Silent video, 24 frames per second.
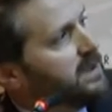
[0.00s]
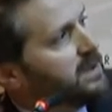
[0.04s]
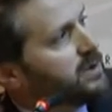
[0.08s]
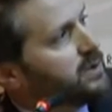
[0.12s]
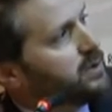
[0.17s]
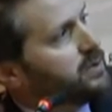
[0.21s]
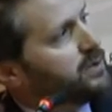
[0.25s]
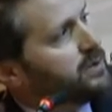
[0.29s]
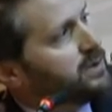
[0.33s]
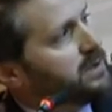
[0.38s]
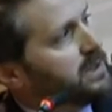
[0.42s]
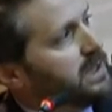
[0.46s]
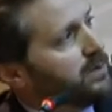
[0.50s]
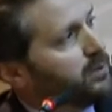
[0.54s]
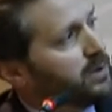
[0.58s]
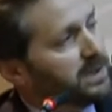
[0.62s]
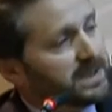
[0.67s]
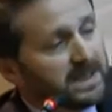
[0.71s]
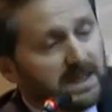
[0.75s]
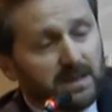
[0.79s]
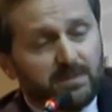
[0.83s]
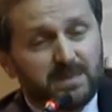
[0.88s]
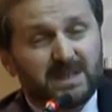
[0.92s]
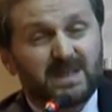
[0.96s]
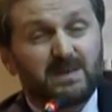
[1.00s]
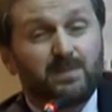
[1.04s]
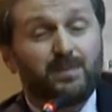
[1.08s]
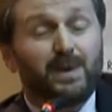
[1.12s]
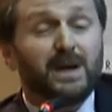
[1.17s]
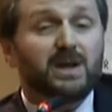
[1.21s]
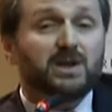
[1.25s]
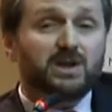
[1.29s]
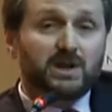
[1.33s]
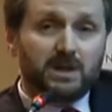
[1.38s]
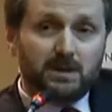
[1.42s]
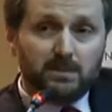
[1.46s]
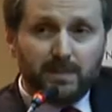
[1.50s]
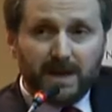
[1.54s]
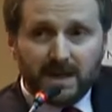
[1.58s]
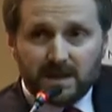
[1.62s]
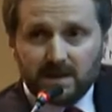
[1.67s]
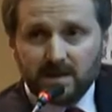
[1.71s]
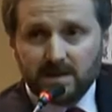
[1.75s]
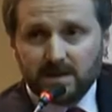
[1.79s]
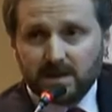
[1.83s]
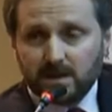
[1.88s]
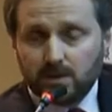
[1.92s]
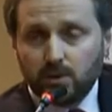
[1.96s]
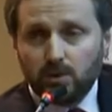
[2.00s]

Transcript: So there were some special medals,